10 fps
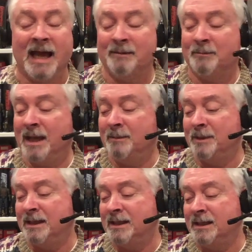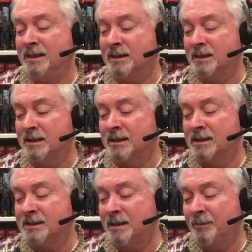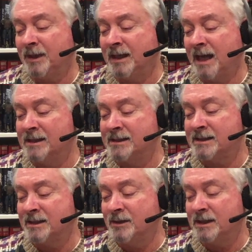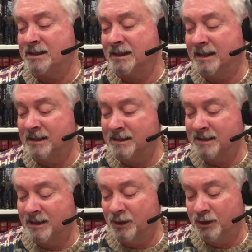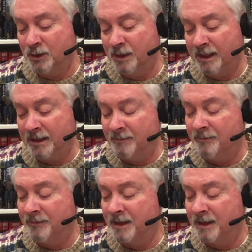may be something I seriously consider doing.